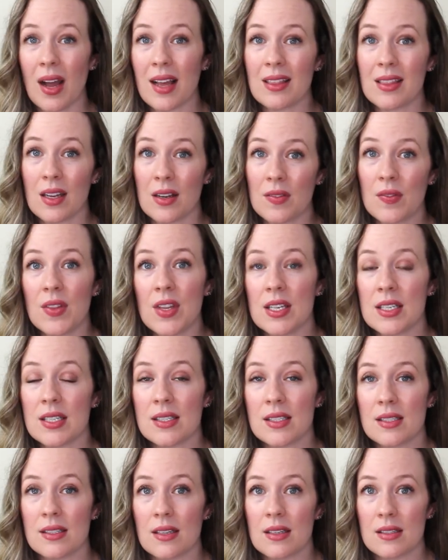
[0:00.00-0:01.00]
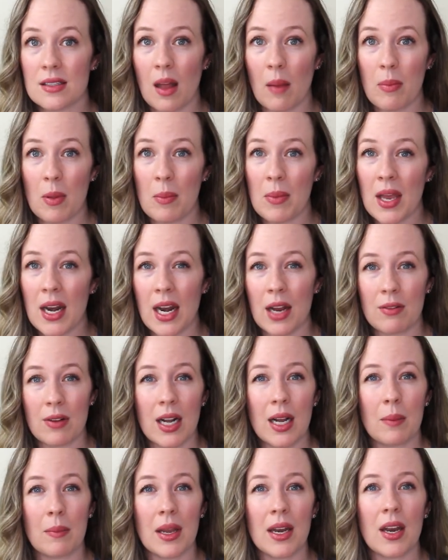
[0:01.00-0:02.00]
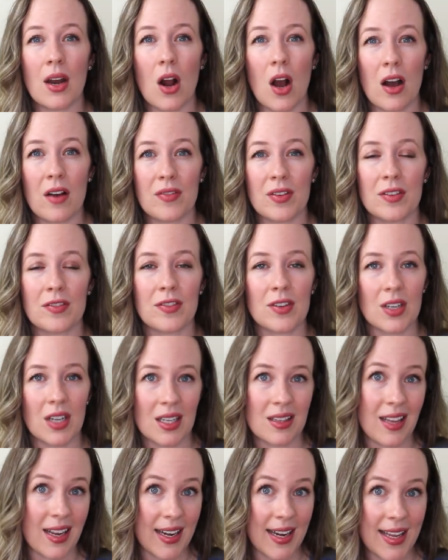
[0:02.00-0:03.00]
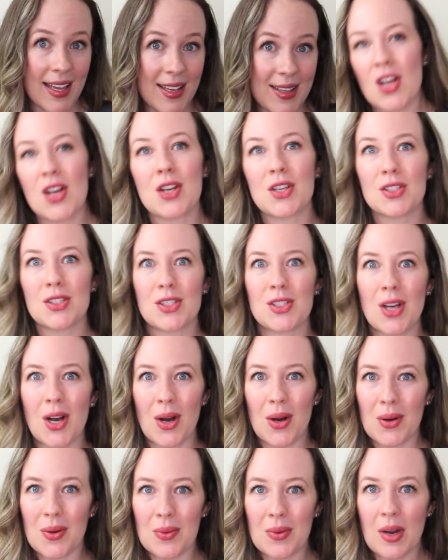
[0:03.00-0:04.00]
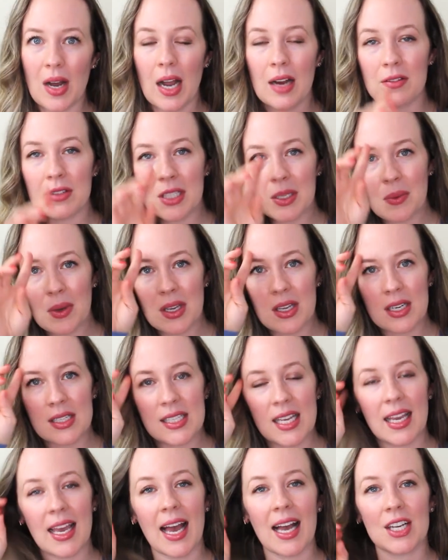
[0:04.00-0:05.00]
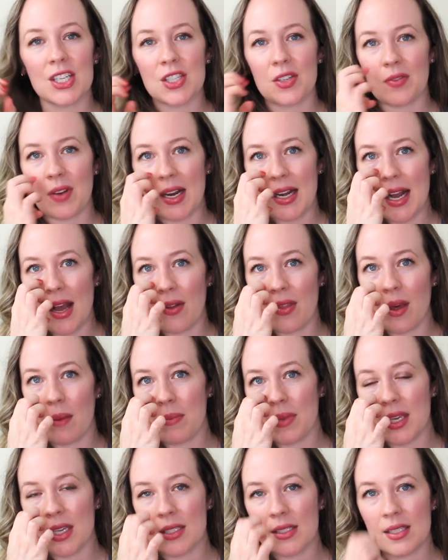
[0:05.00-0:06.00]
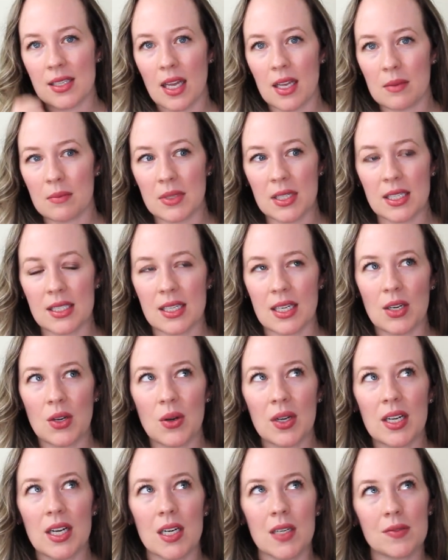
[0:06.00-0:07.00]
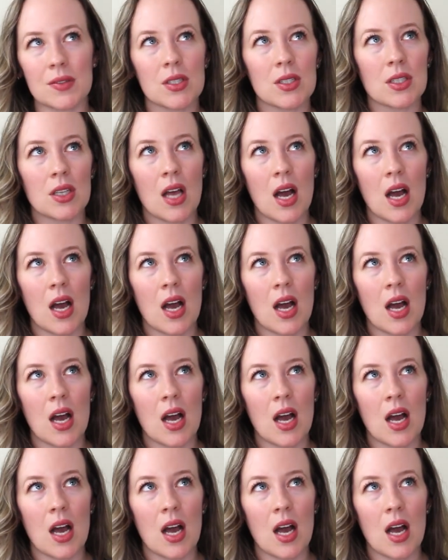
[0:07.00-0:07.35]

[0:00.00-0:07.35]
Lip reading: I love this supplement and I recommend it often for gut lining healing. So, I really want you to take action right now, that being said, because I know I covered a